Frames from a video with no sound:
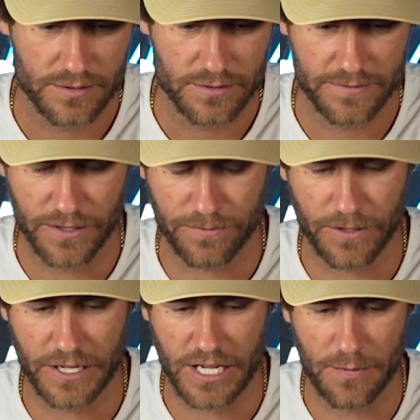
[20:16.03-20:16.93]
Feel
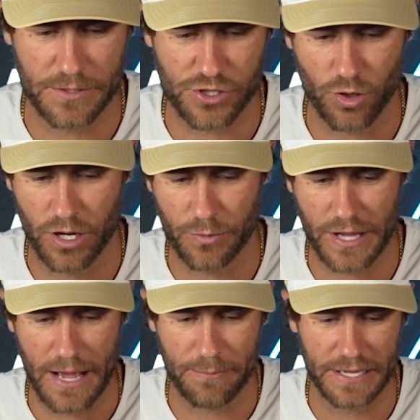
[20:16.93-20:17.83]
free to come and join. We
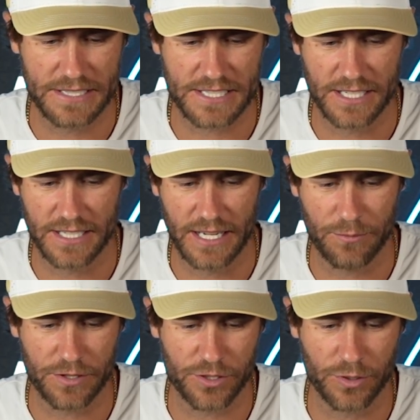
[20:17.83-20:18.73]
got pizza and
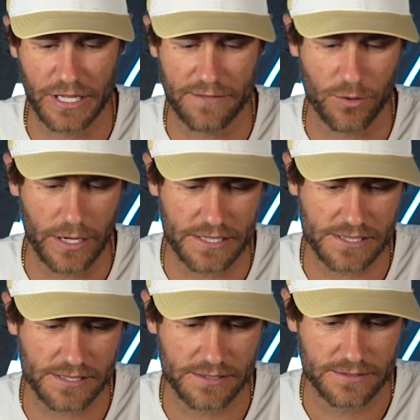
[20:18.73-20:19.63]
we're doing
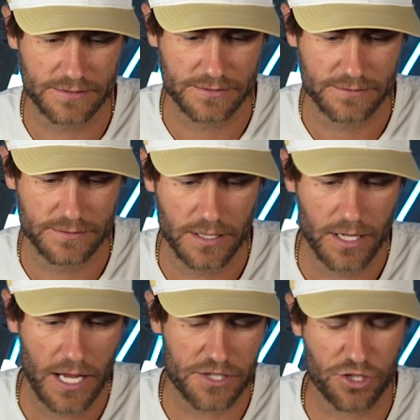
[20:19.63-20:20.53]
giveaways.
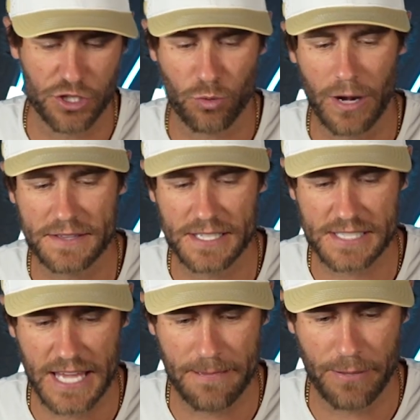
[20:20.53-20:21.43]
And so you write this
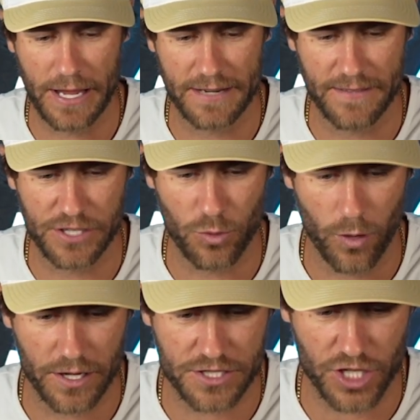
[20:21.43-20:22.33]
campaign and then you
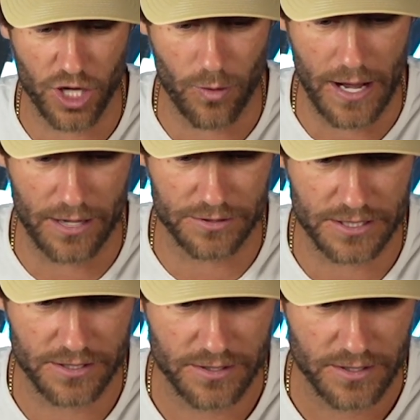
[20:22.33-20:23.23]
want it to go out
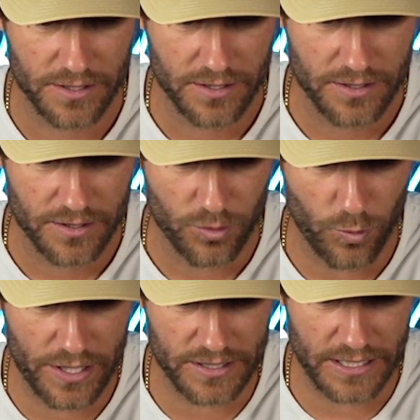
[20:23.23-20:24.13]

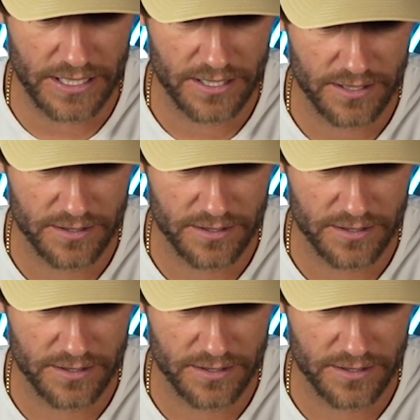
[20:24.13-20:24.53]
weekly